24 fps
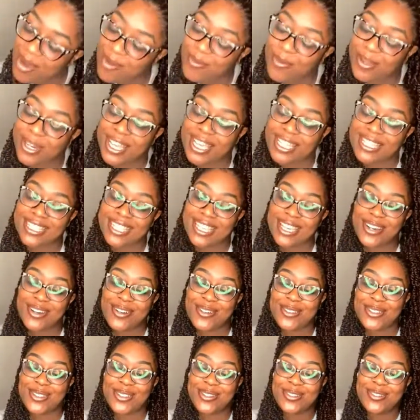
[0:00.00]
When I tell
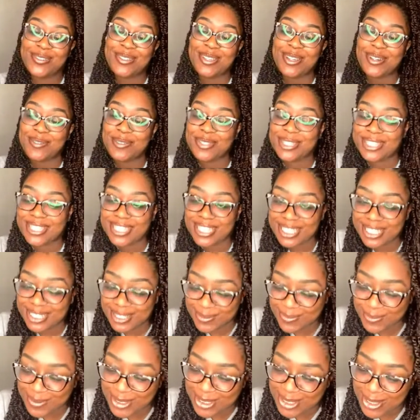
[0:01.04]
you your
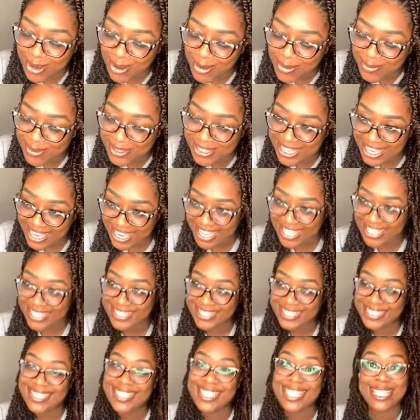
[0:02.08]
sis was on 10
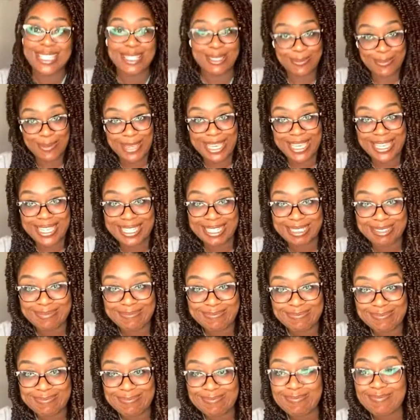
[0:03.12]
this week,
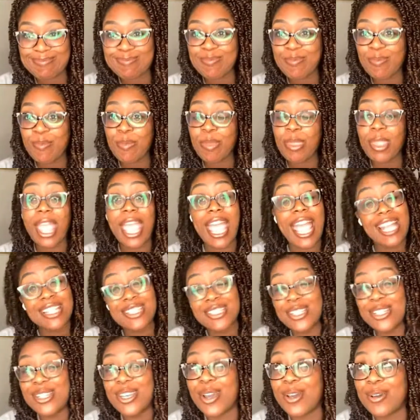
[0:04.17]

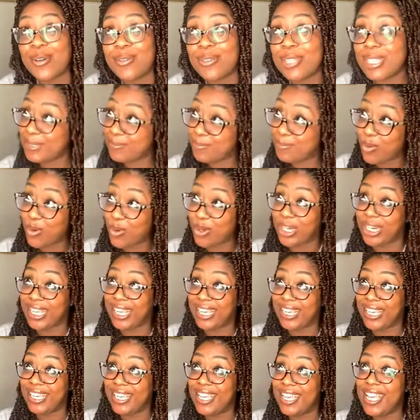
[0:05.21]
actually, no, this
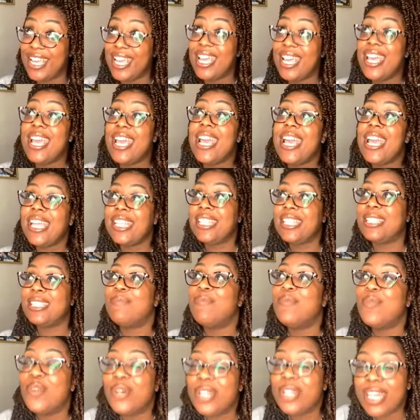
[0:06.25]
morning. This
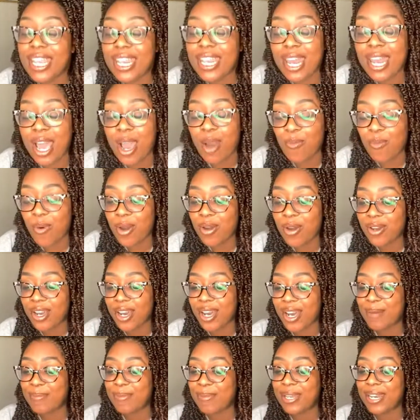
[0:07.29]
morning, I woke
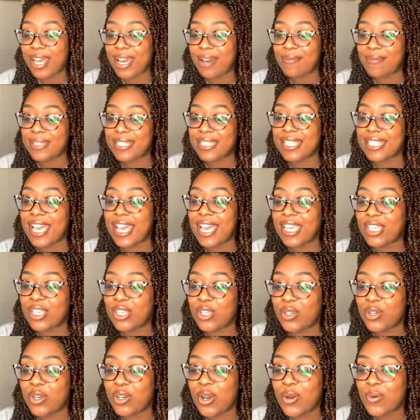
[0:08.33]
up and I was like,
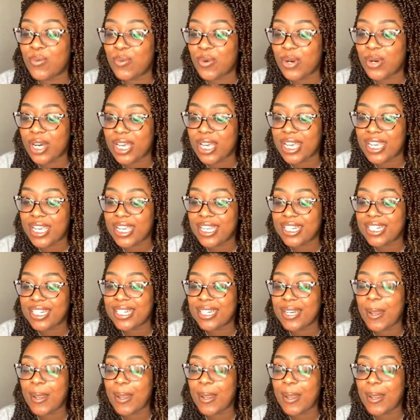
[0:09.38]
you know what?